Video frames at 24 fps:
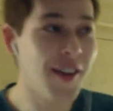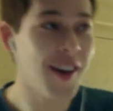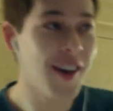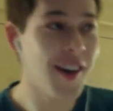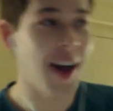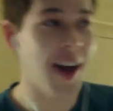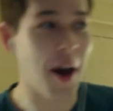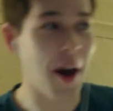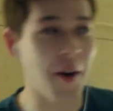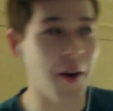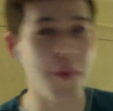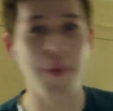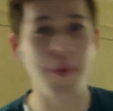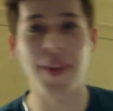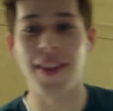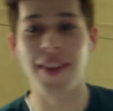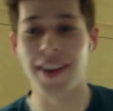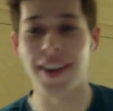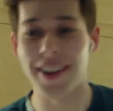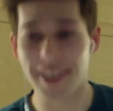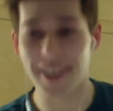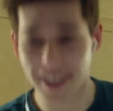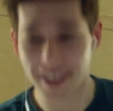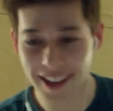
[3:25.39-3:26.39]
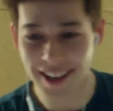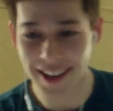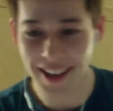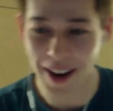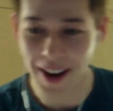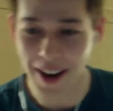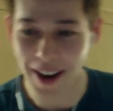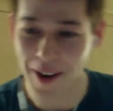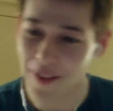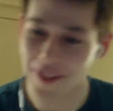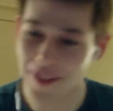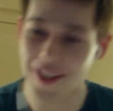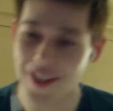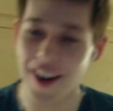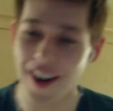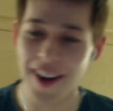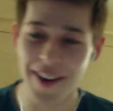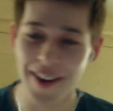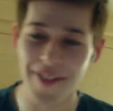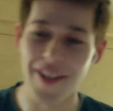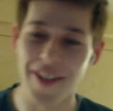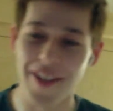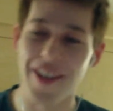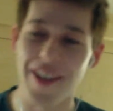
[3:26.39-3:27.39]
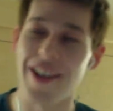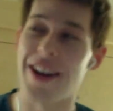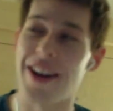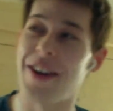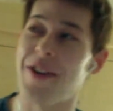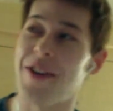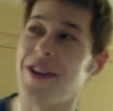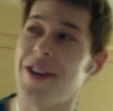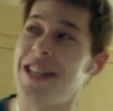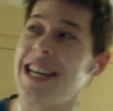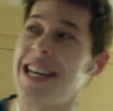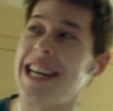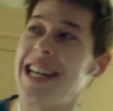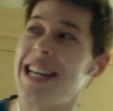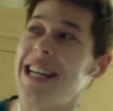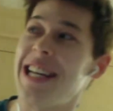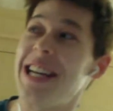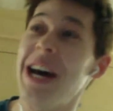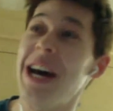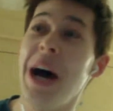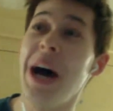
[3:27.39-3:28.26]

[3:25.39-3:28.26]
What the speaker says: I would have been like Nikki. I would have gotten very irritated.